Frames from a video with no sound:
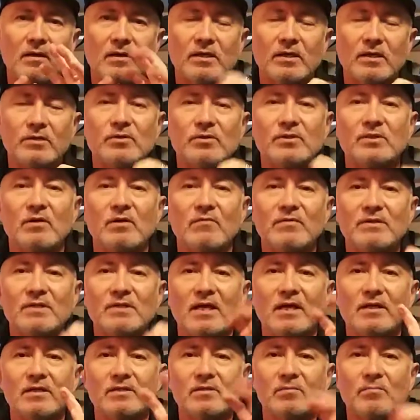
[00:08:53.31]
get yourself a
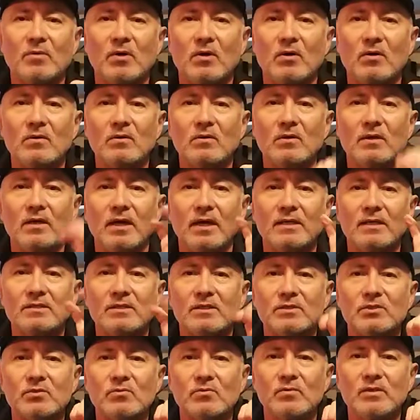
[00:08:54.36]
tennis ball and
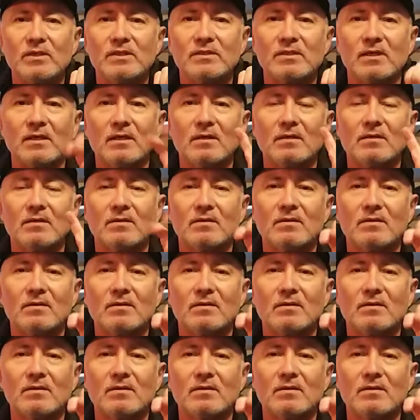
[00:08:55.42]
just squeeze it.